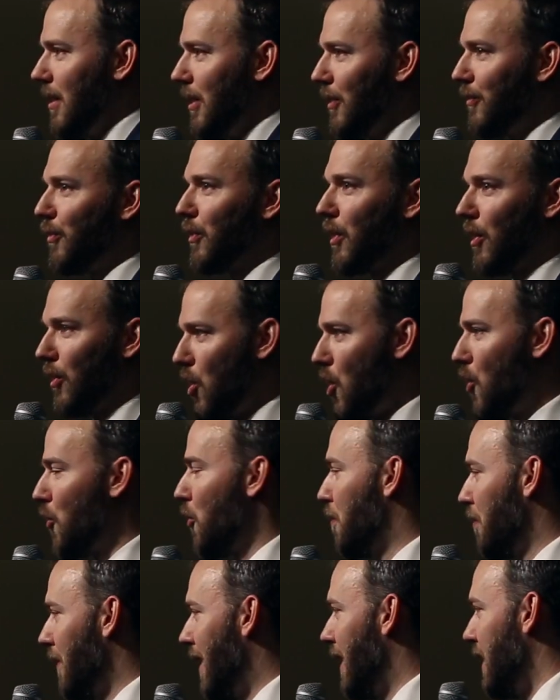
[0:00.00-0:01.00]
is for the law
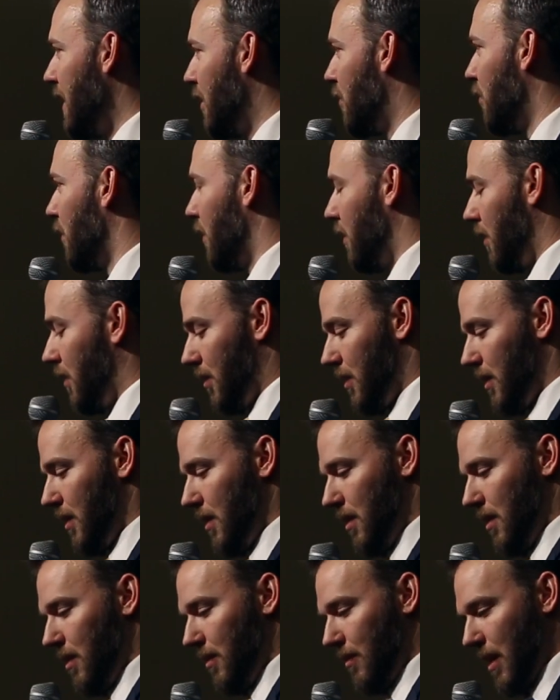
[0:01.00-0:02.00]
to apply equally
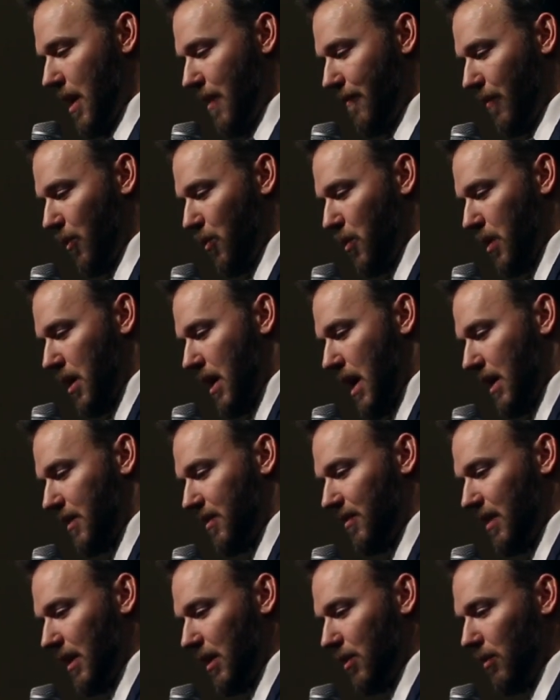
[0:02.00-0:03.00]
to everyone and not
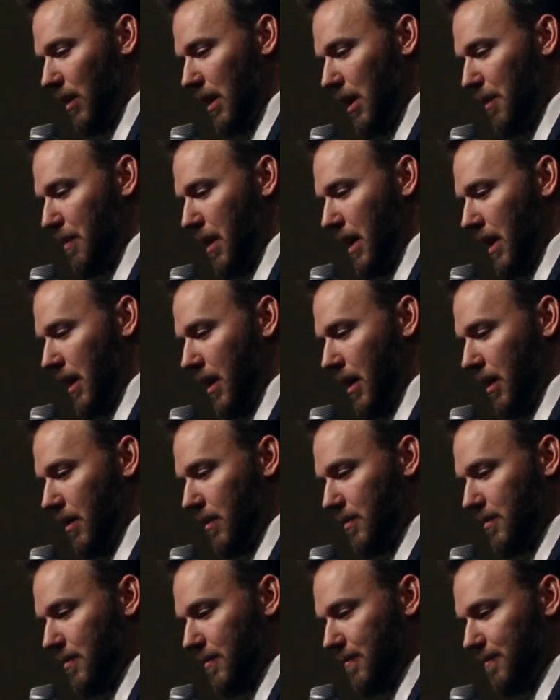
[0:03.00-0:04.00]
to single anybody
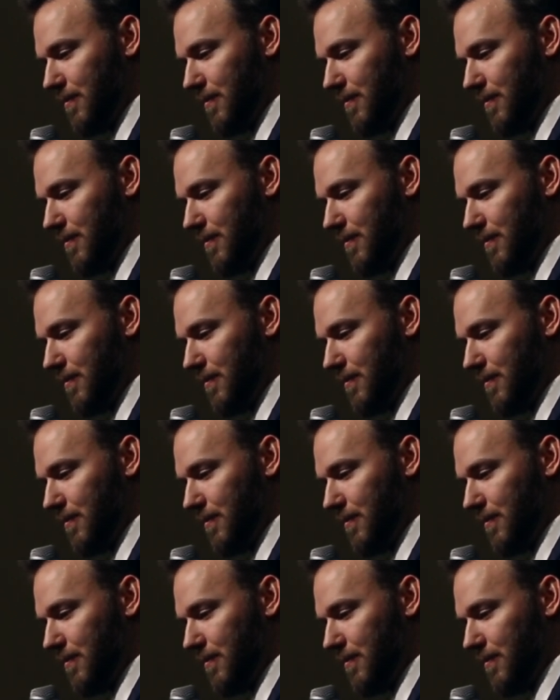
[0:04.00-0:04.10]
out.